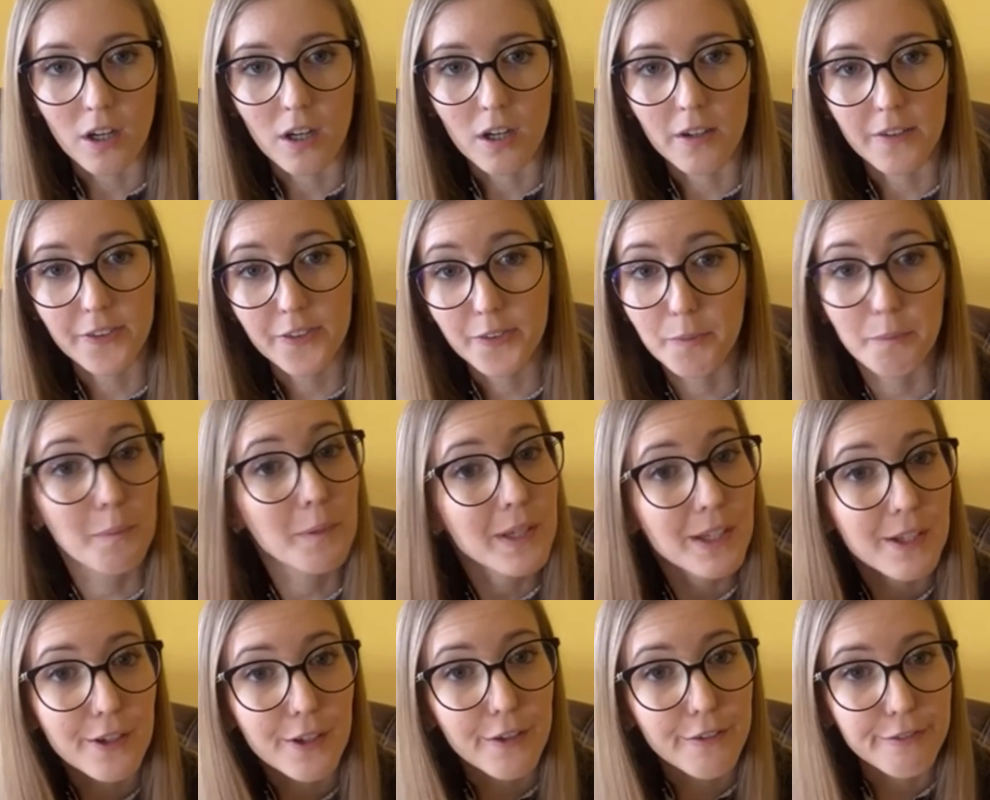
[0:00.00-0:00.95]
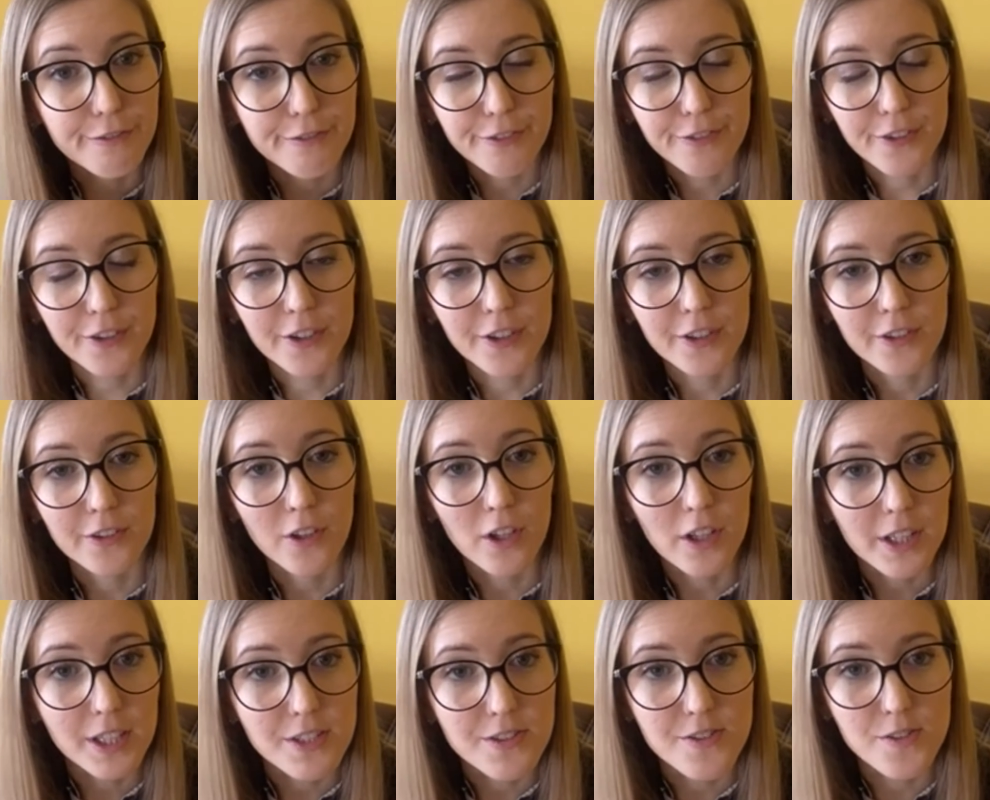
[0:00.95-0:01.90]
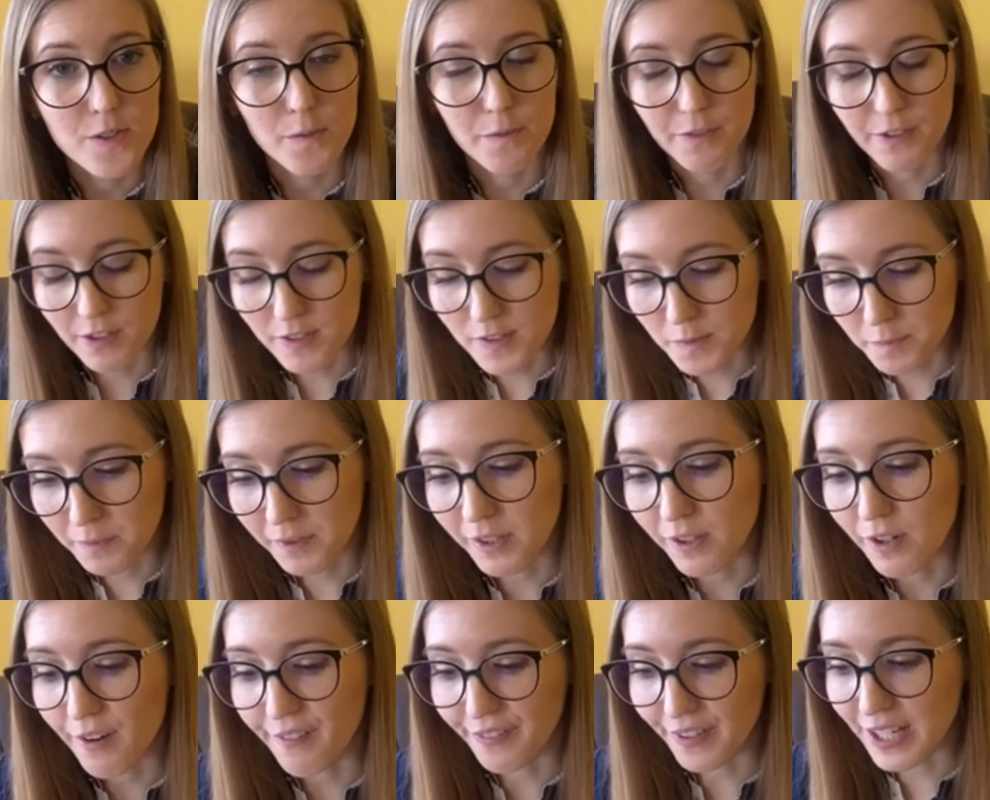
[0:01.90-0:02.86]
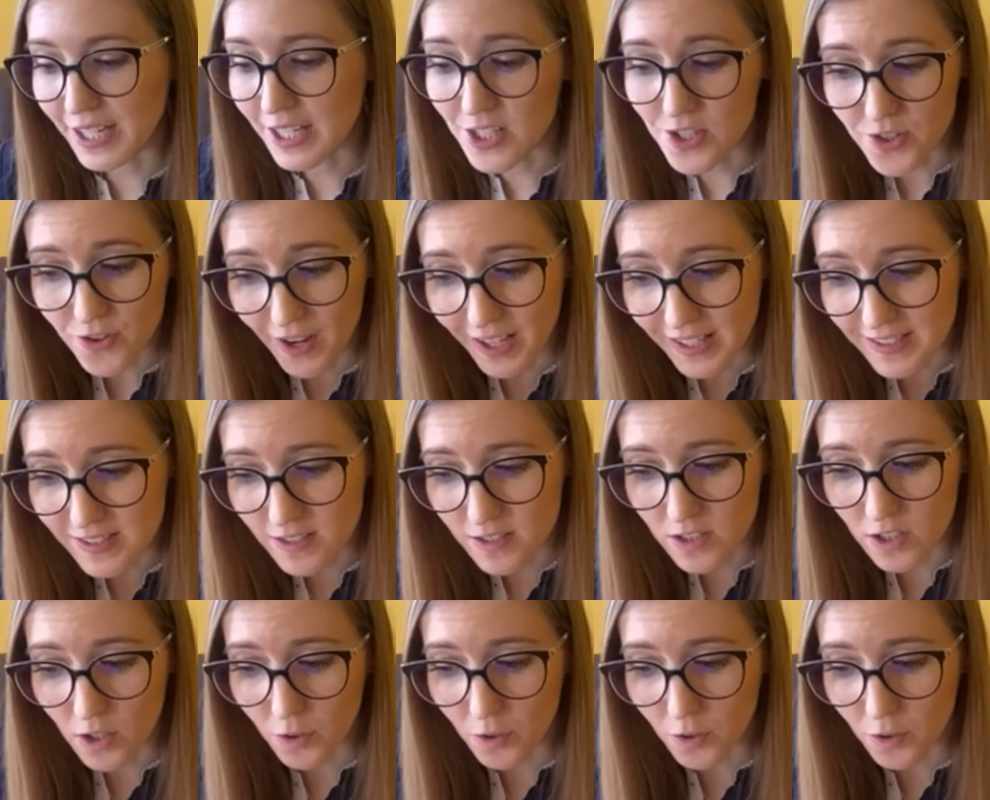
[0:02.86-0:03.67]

sphere of knowledge, sphere of interest, so